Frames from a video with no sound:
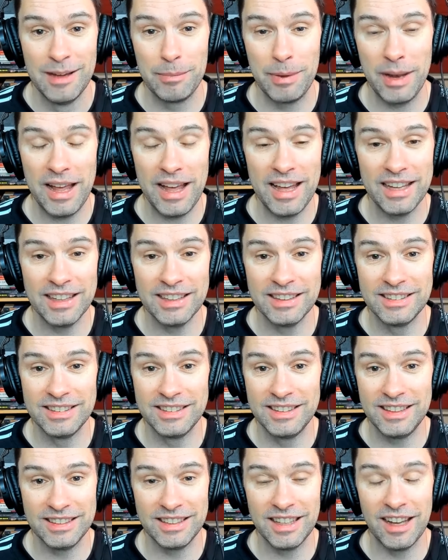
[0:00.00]

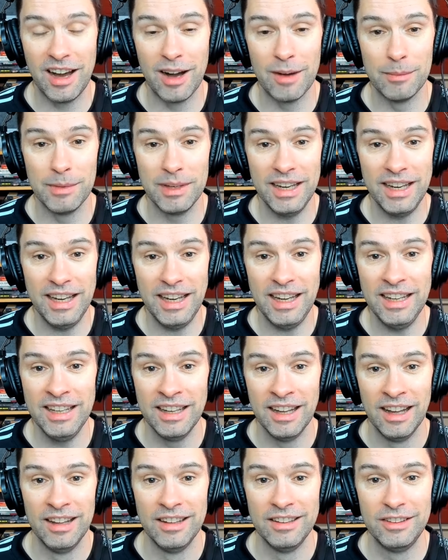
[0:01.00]
players' disharmony,
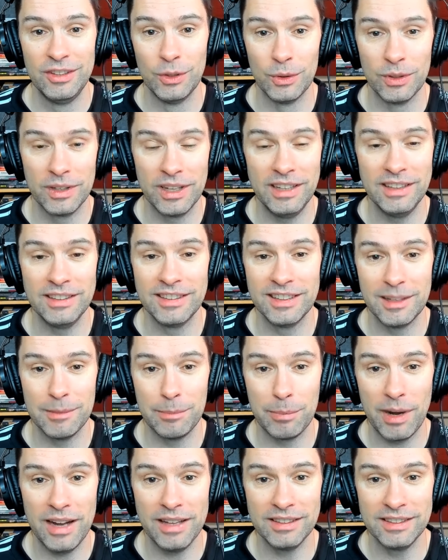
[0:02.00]
talking to the
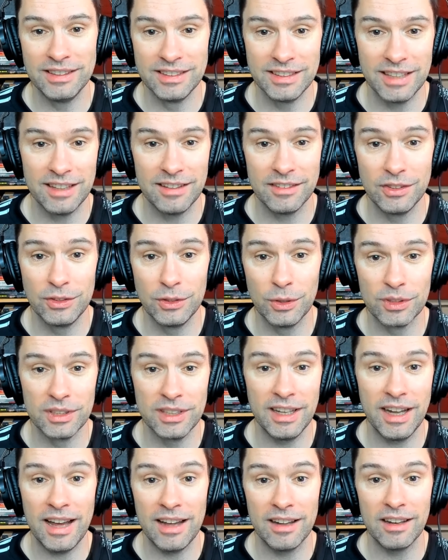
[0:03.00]
press instead of
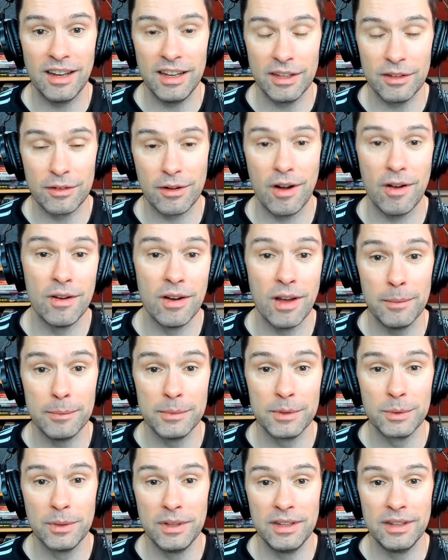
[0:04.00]
sorting out like
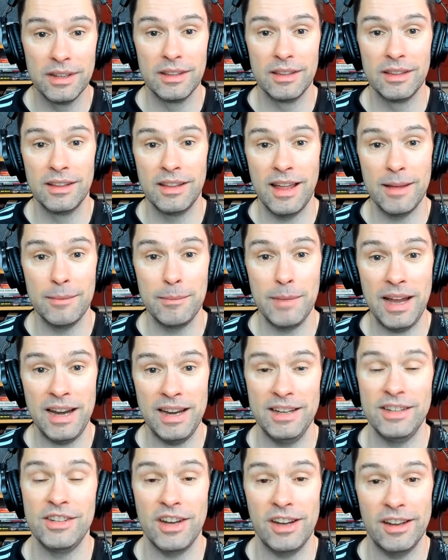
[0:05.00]
grown-ups with their
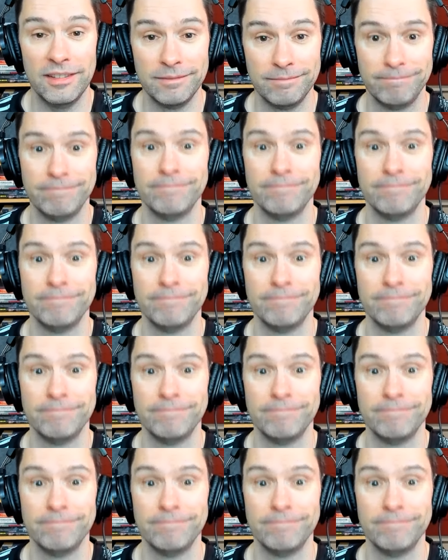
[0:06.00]
manager.